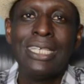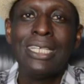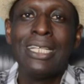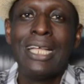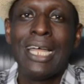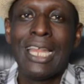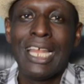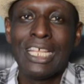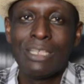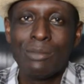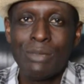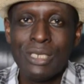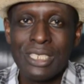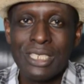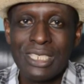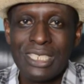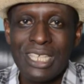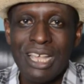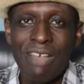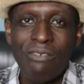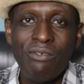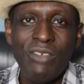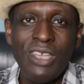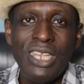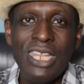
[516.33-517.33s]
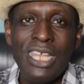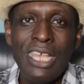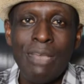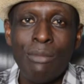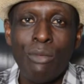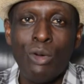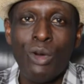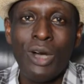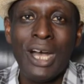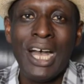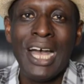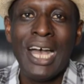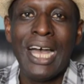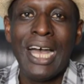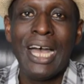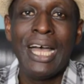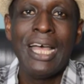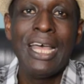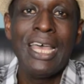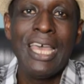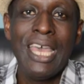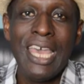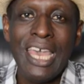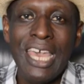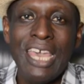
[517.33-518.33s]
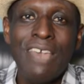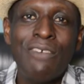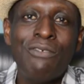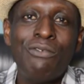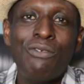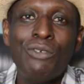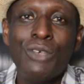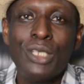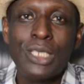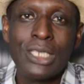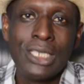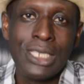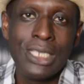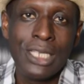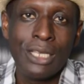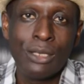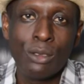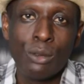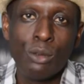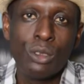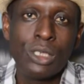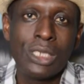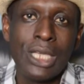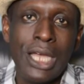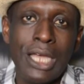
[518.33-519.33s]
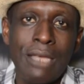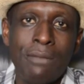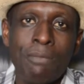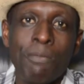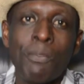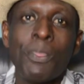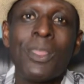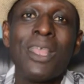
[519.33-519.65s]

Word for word: that has been serving him or her every single time.